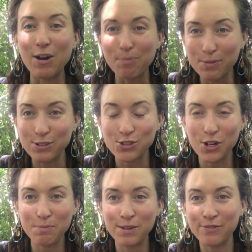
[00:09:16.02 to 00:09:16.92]
hope you'll
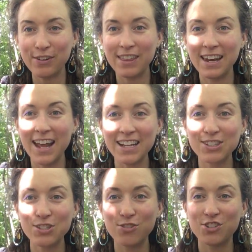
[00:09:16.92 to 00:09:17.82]
join me for the
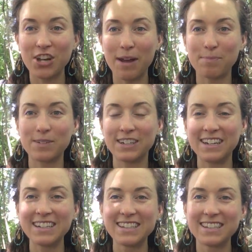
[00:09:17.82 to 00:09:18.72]
next 2
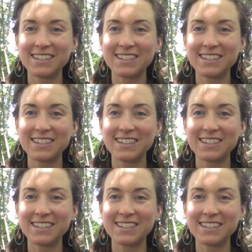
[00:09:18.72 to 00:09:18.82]
chapters.